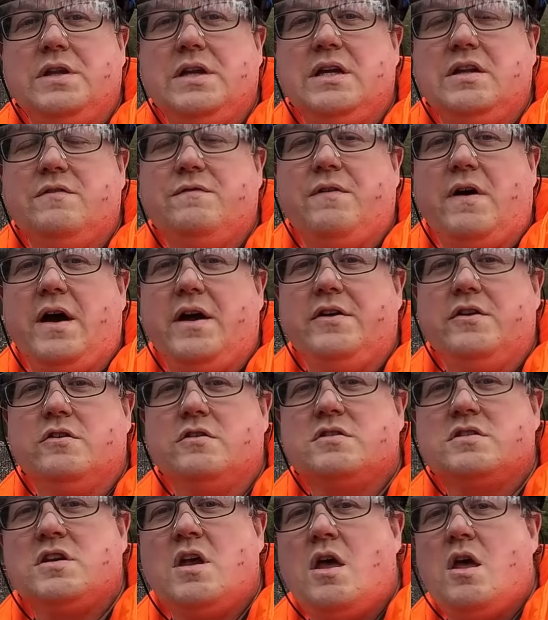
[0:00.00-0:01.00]
Dean
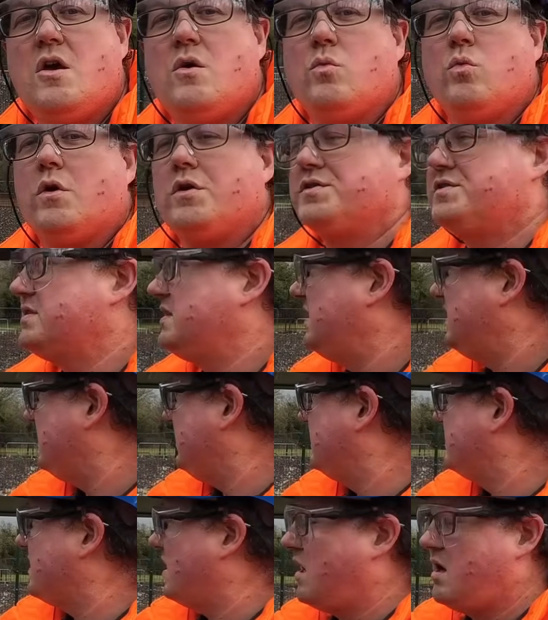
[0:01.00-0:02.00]
viaducts was these,